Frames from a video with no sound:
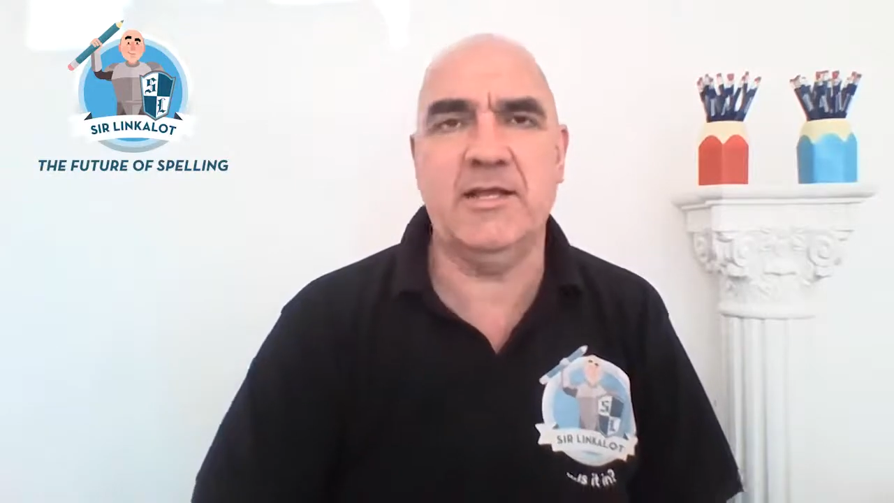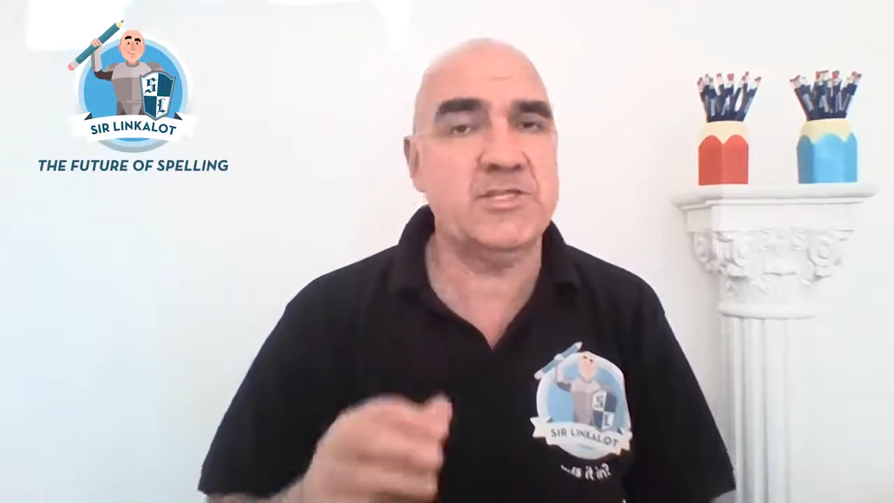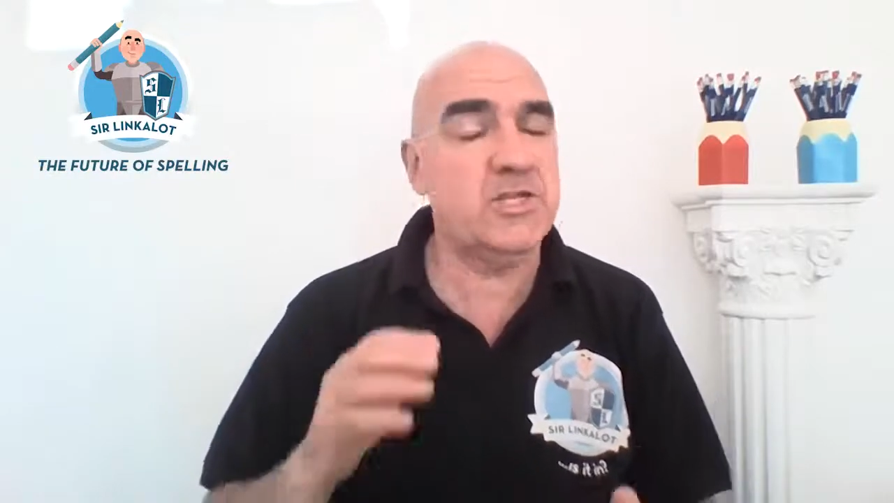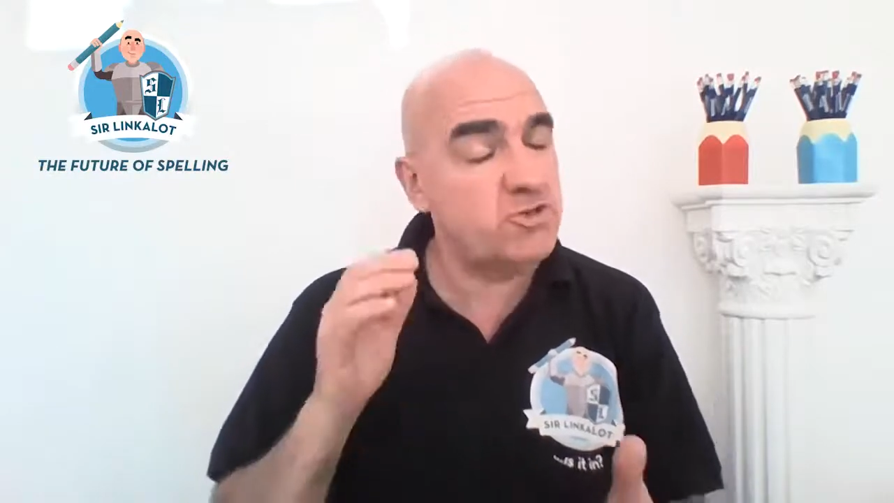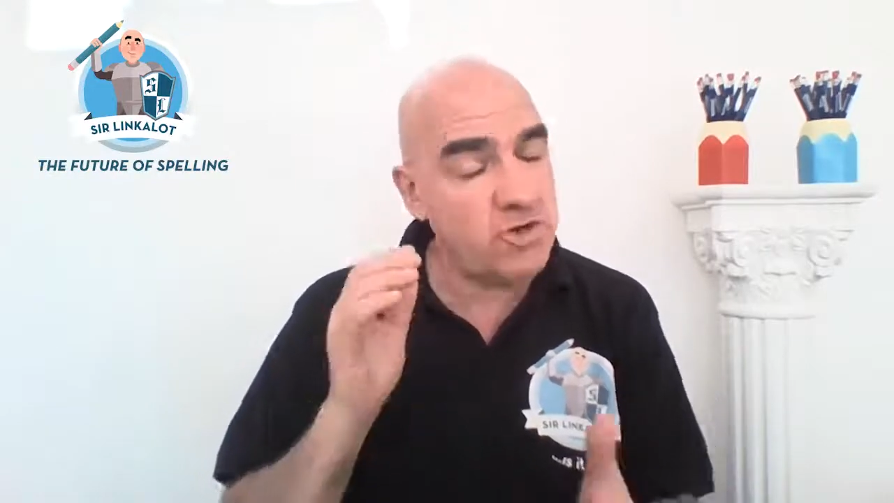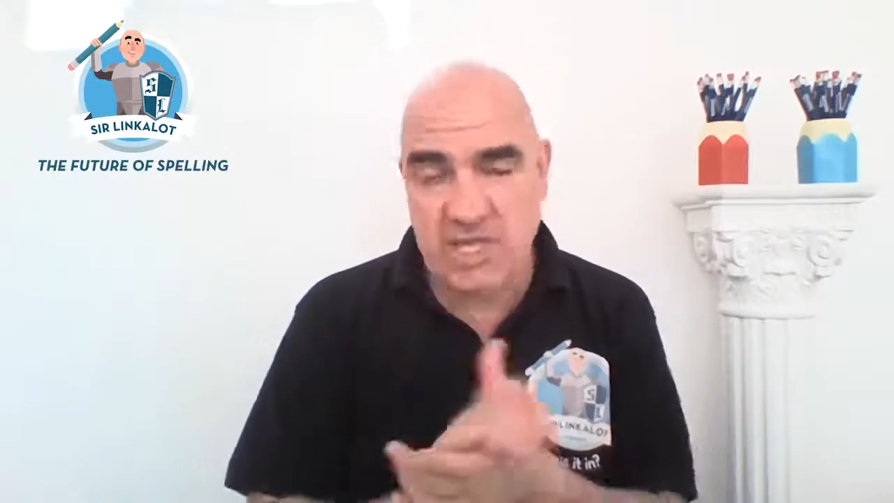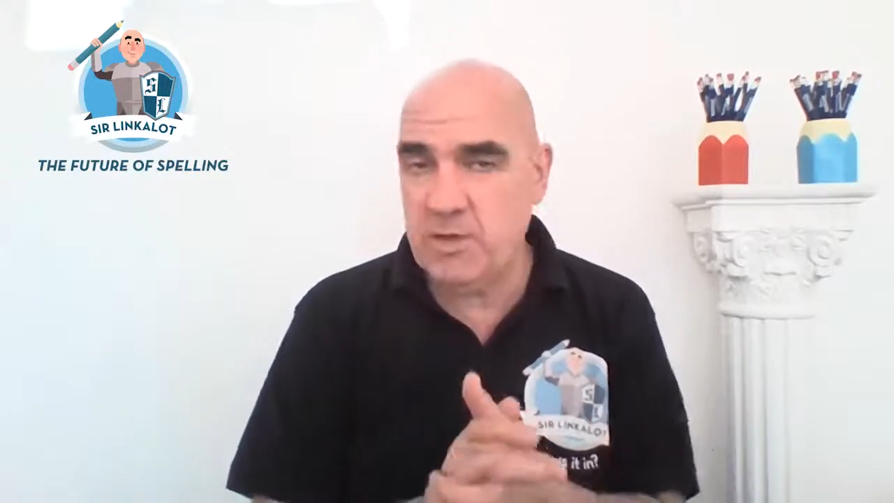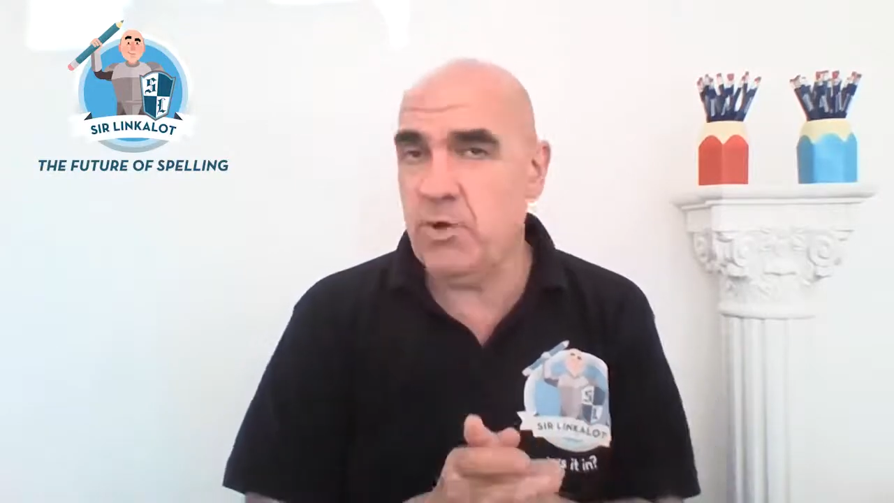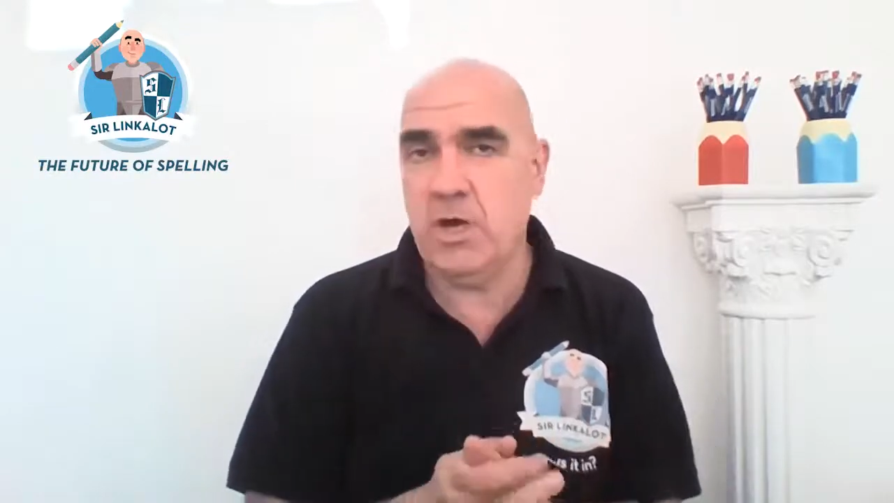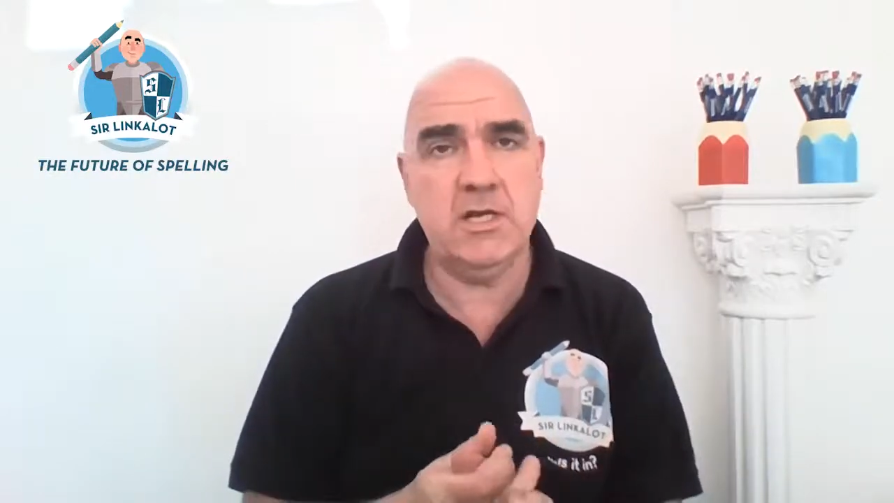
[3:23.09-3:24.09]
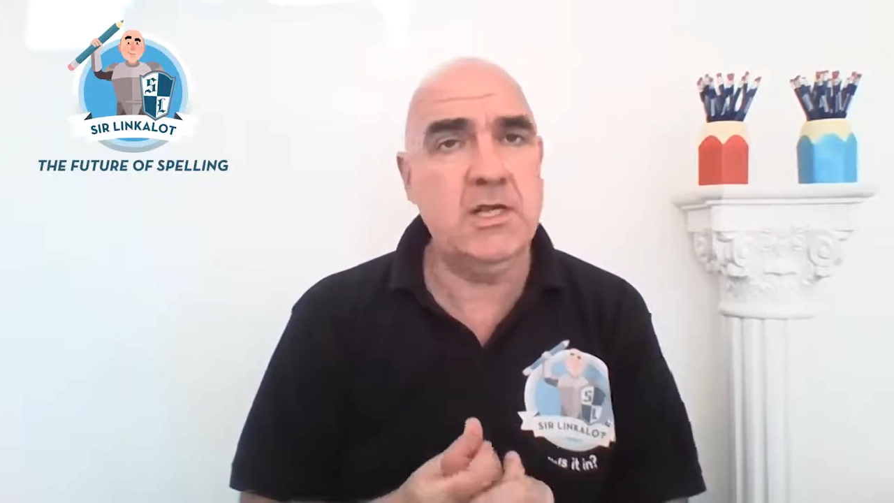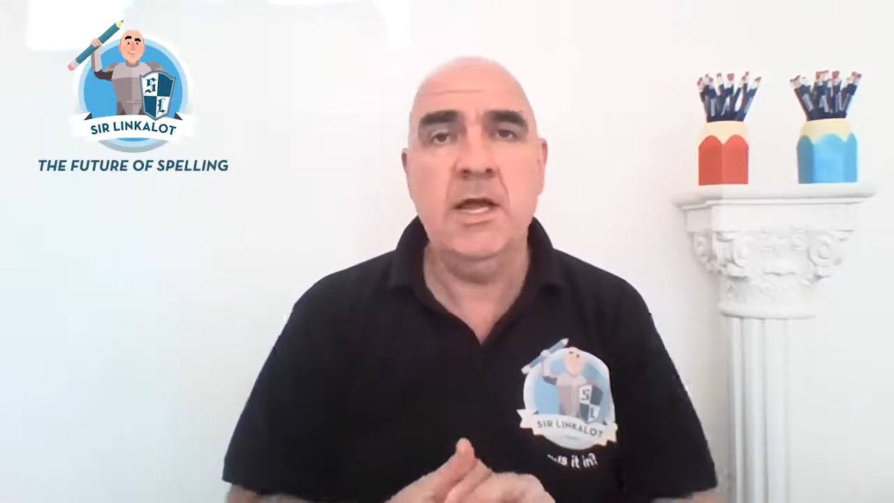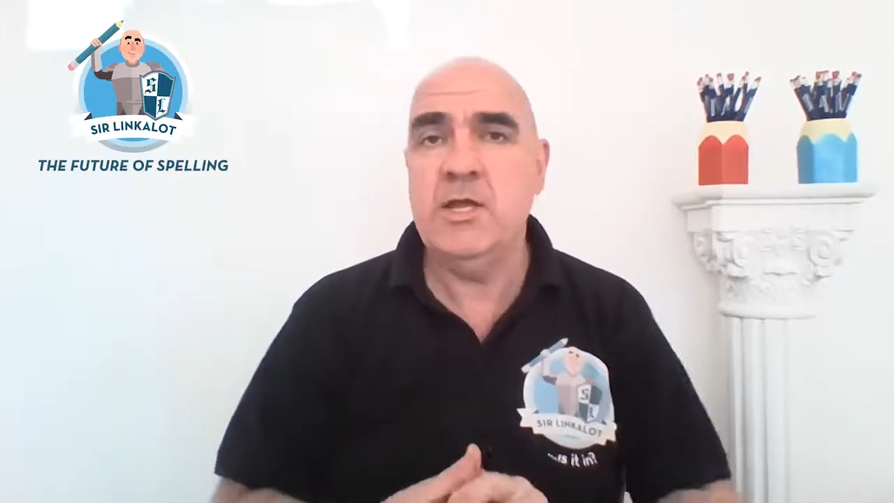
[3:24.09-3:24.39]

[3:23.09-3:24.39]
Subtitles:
That's a tricky word.